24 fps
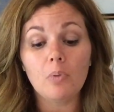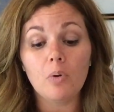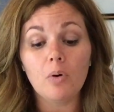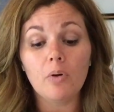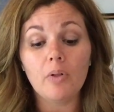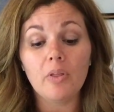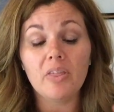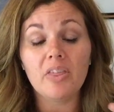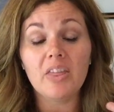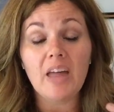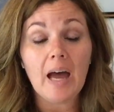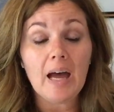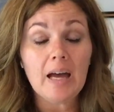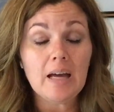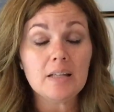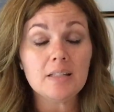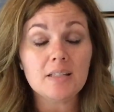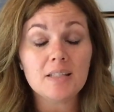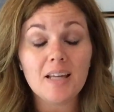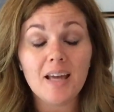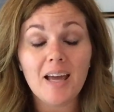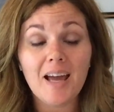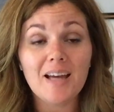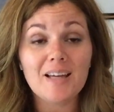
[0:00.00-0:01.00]

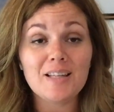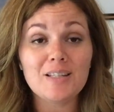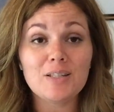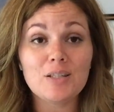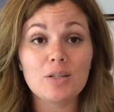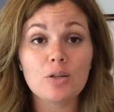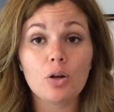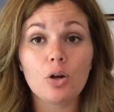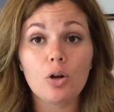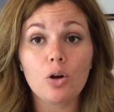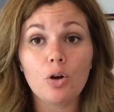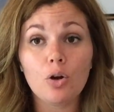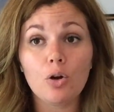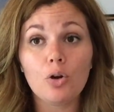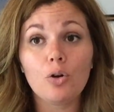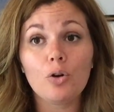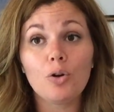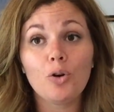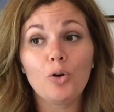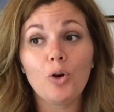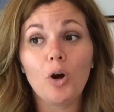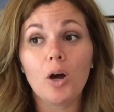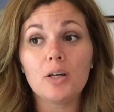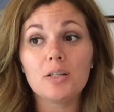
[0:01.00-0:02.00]
That has
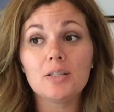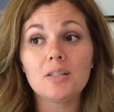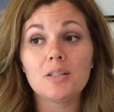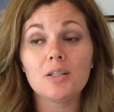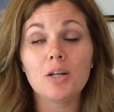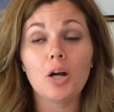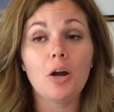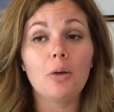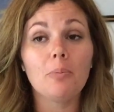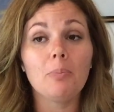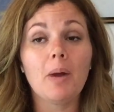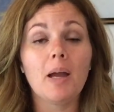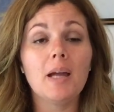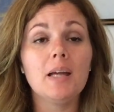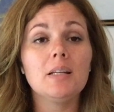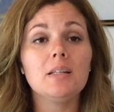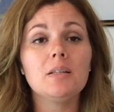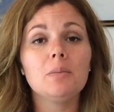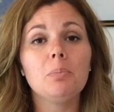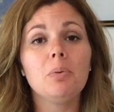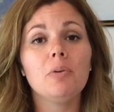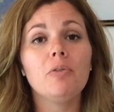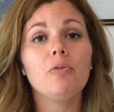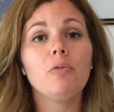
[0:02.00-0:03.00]
crossed our
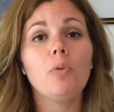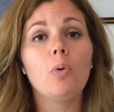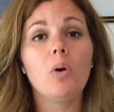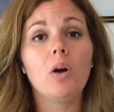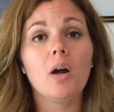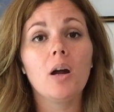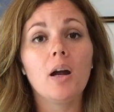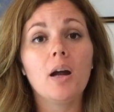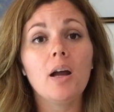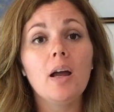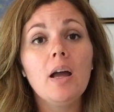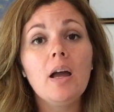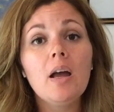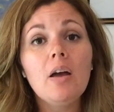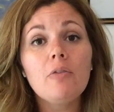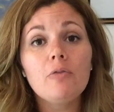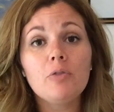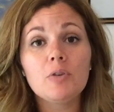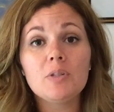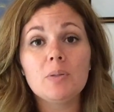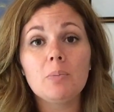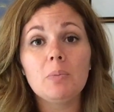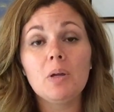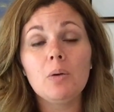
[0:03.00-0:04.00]
mind before
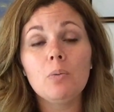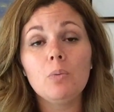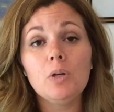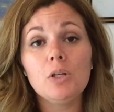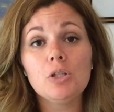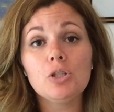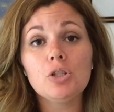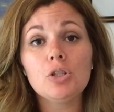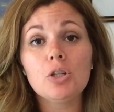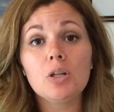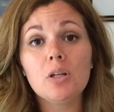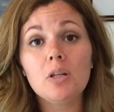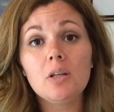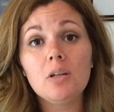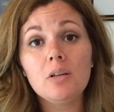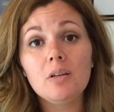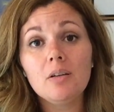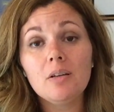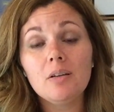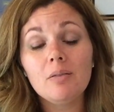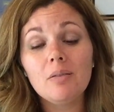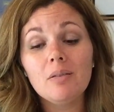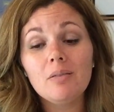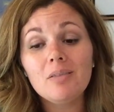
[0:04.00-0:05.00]
for something we should
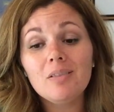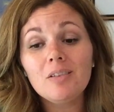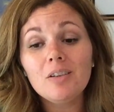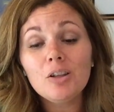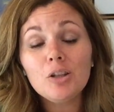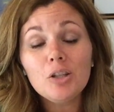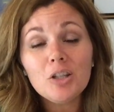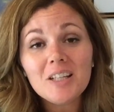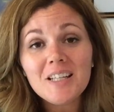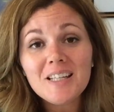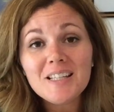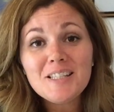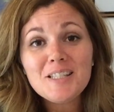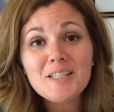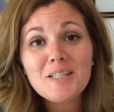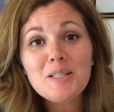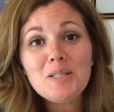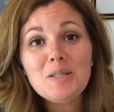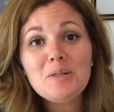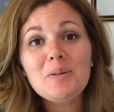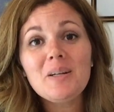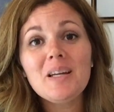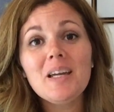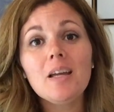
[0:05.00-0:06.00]
look into
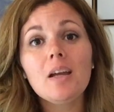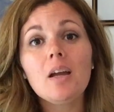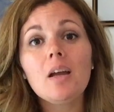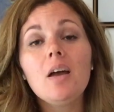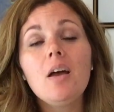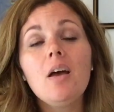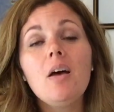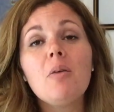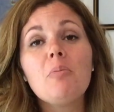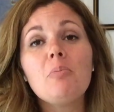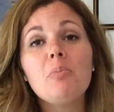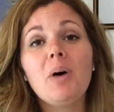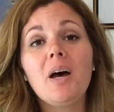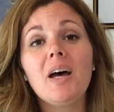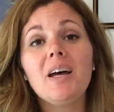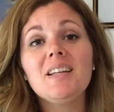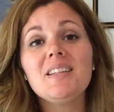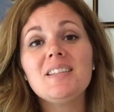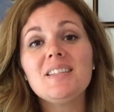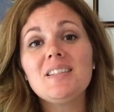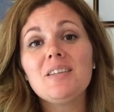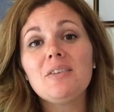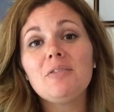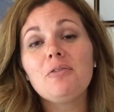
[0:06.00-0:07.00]
doing,
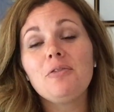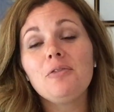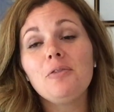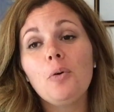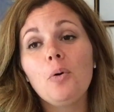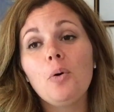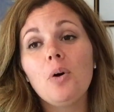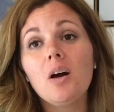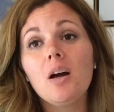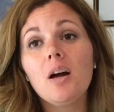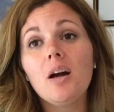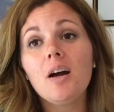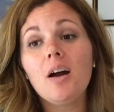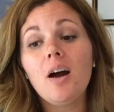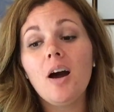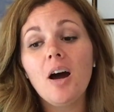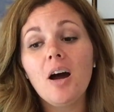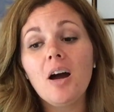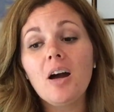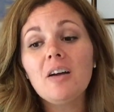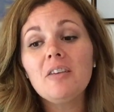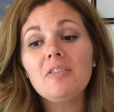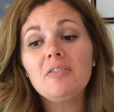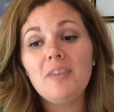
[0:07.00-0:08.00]
but for
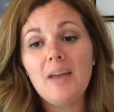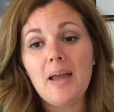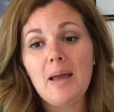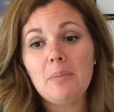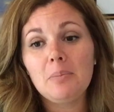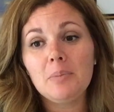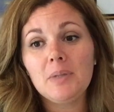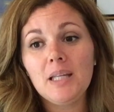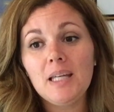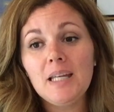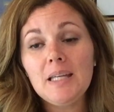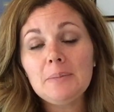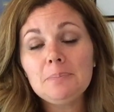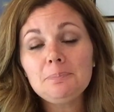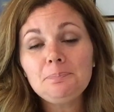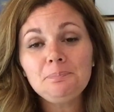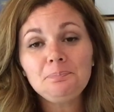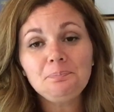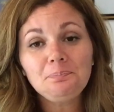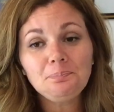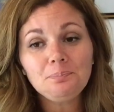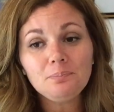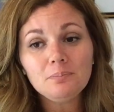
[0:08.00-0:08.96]
our family,